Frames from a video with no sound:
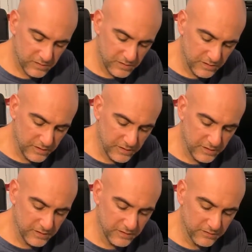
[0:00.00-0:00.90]

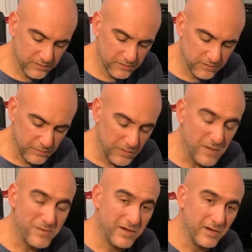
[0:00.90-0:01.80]
And in my
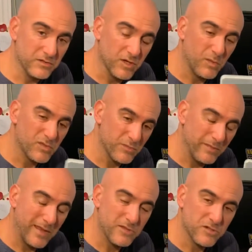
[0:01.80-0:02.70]
opinion, it's almost a
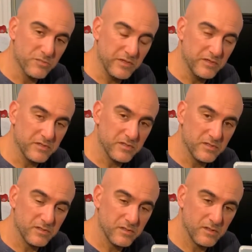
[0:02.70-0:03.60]
masterpiece
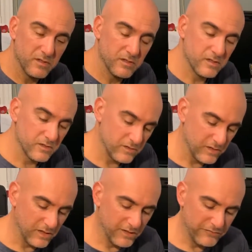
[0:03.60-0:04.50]

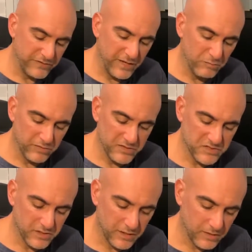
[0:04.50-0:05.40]
of gameplay
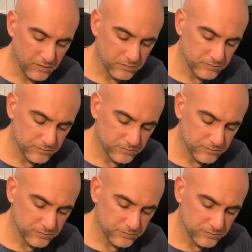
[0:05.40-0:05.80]
style.